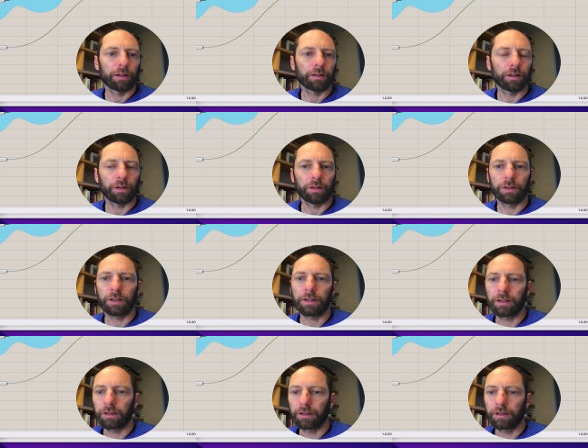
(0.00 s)
So just
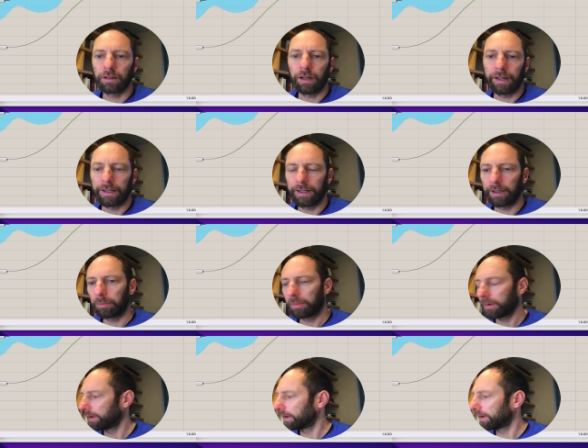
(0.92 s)
to tidy up
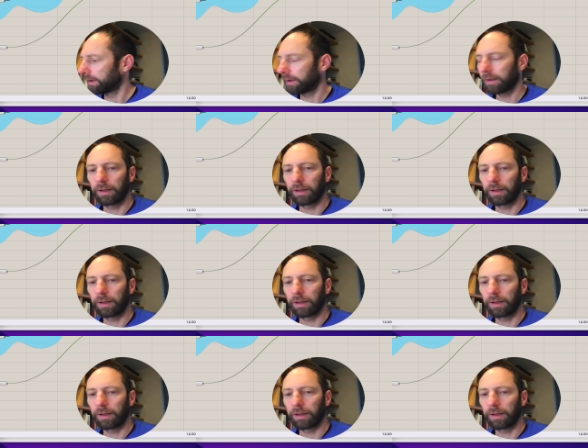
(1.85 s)
uh,